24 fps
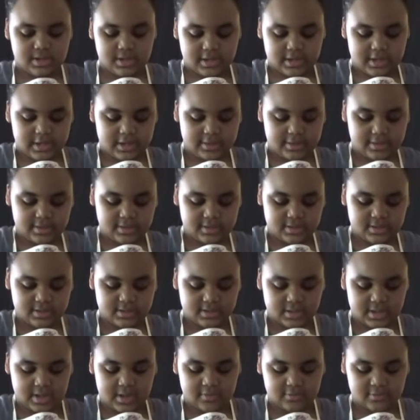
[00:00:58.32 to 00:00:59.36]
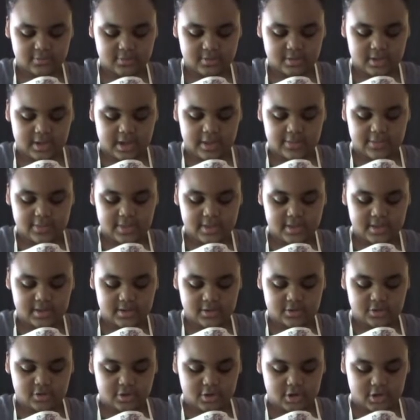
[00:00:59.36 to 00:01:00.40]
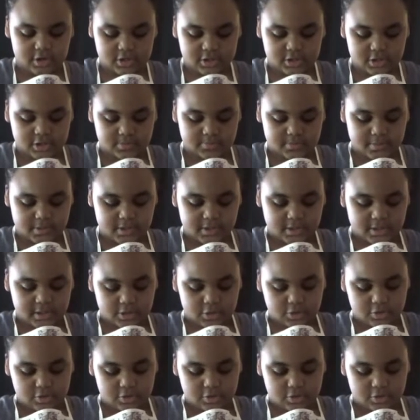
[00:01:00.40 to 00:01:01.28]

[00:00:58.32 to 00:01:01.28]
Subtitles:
and this is how, and then you're going to just peel it. You